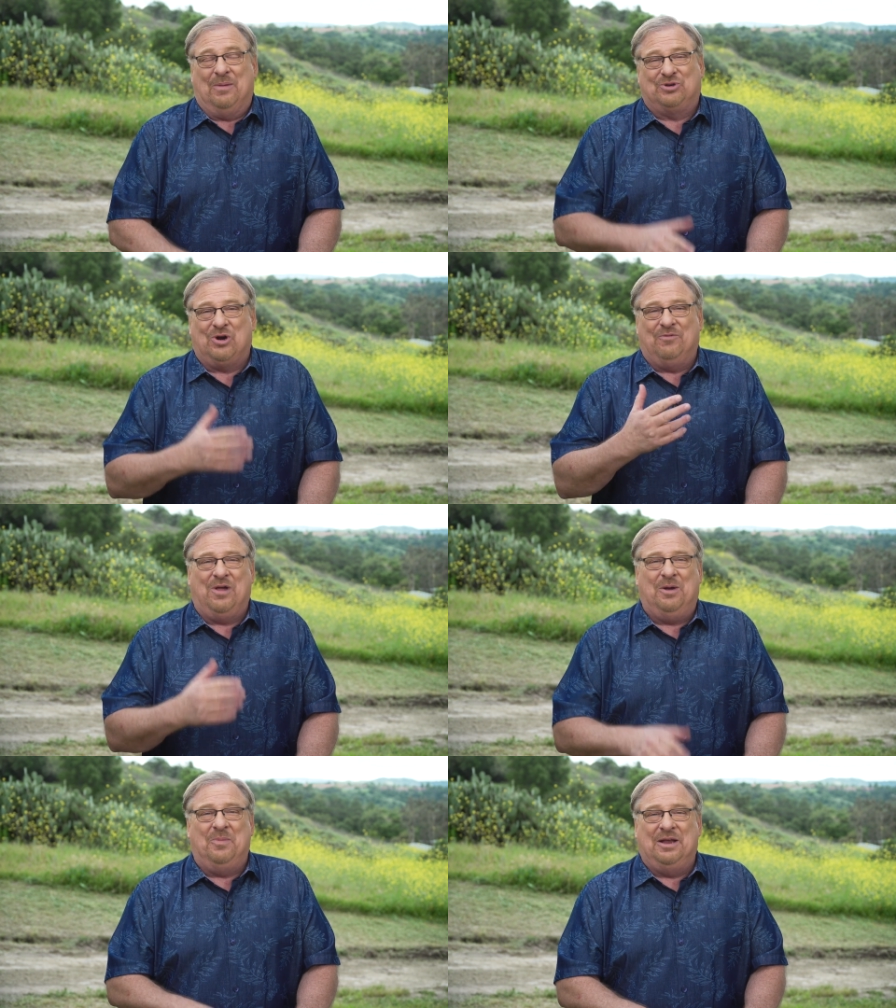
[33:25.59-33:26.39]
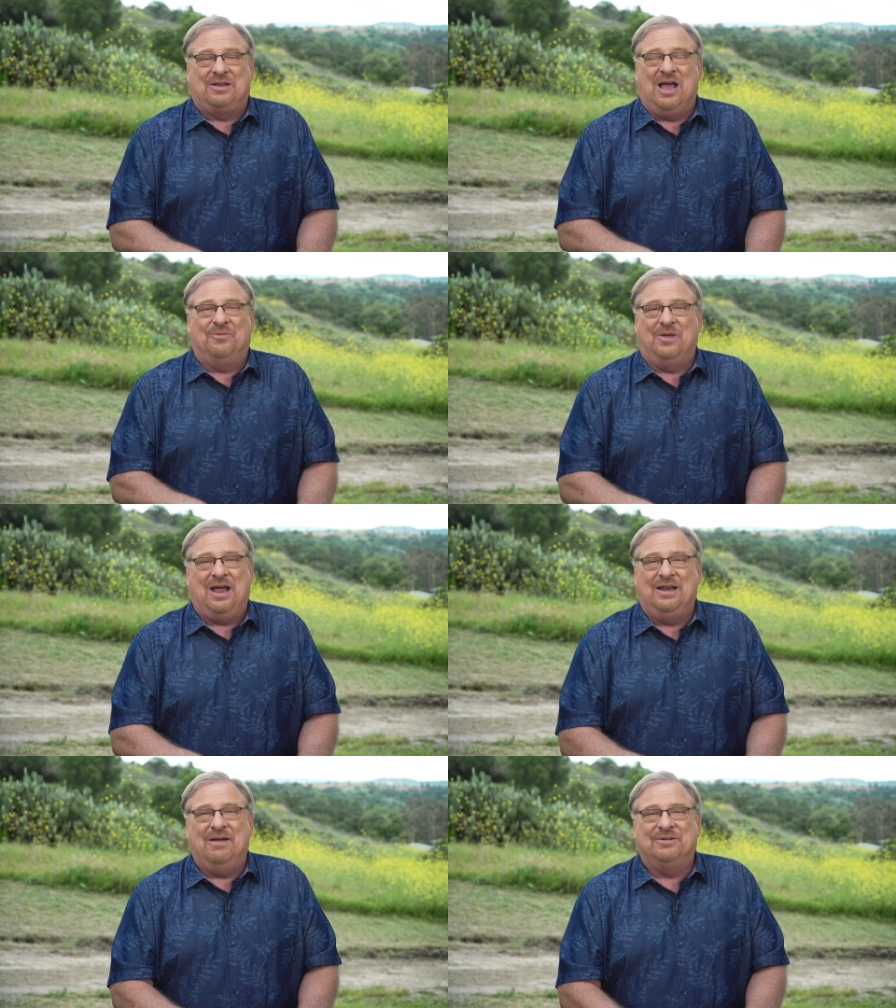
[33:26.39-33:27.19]
I'm sure I read it many times,
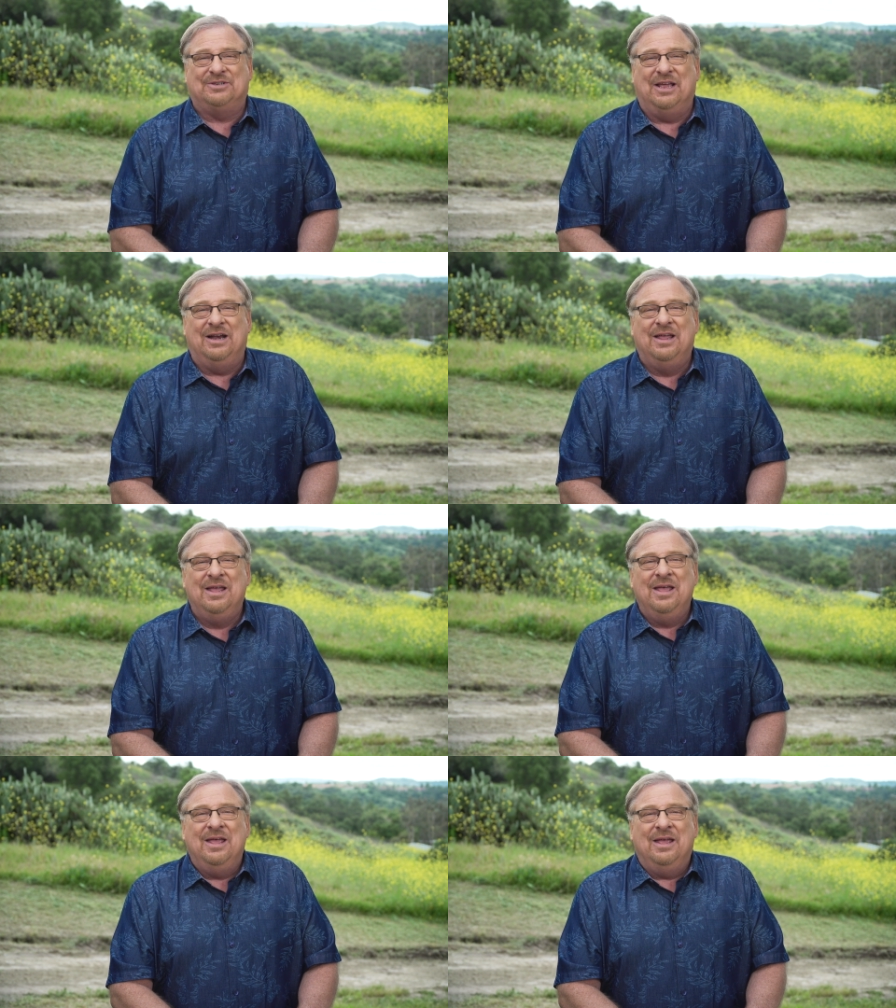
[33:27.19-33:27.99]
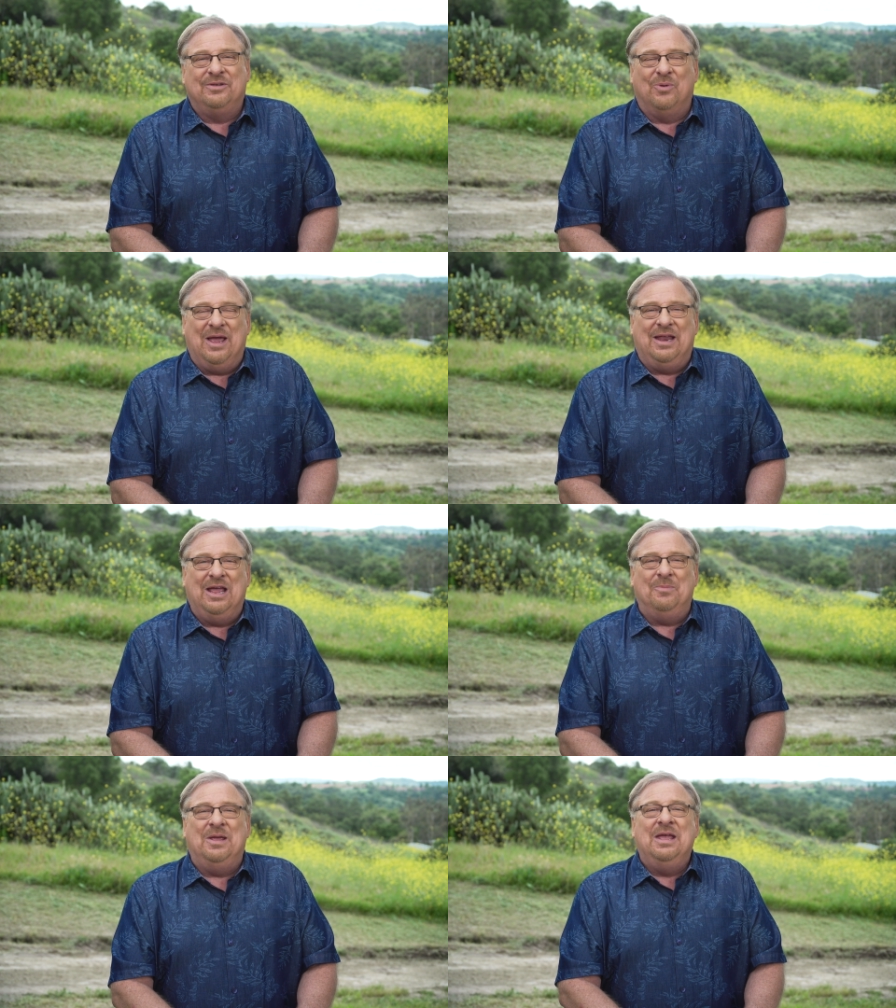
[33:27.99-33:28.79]
but I had never seen it as the way it
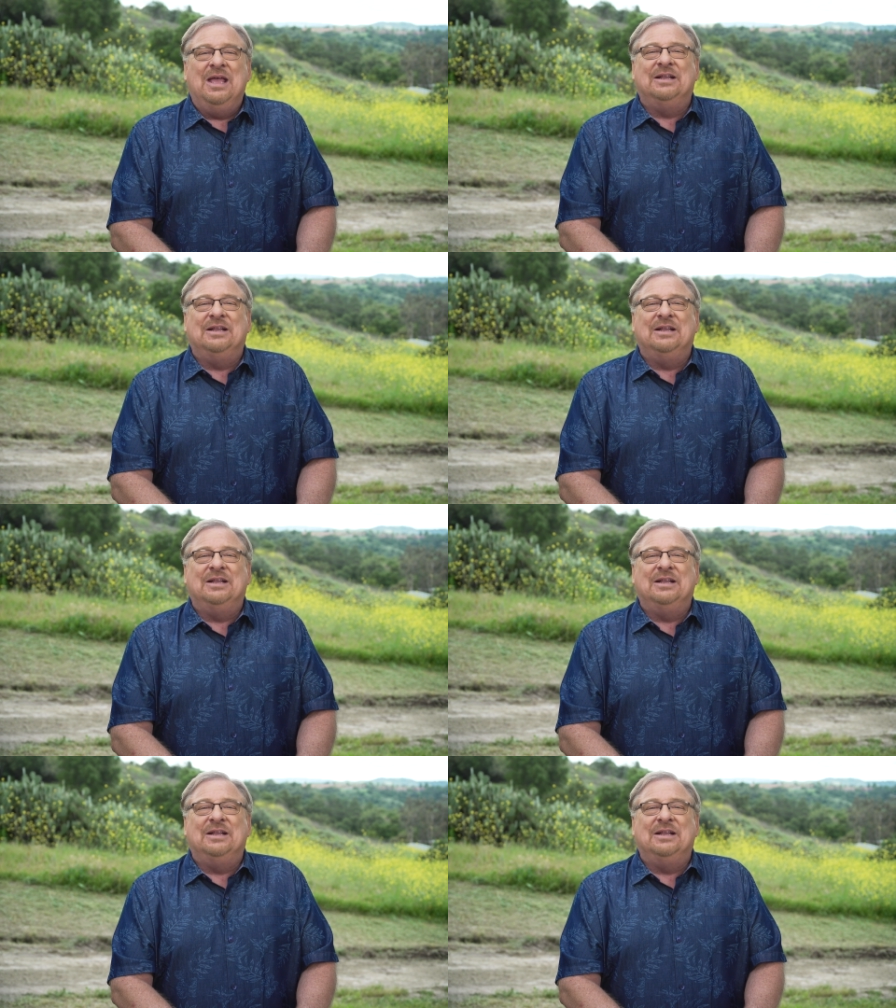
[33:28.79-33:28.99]
hit me.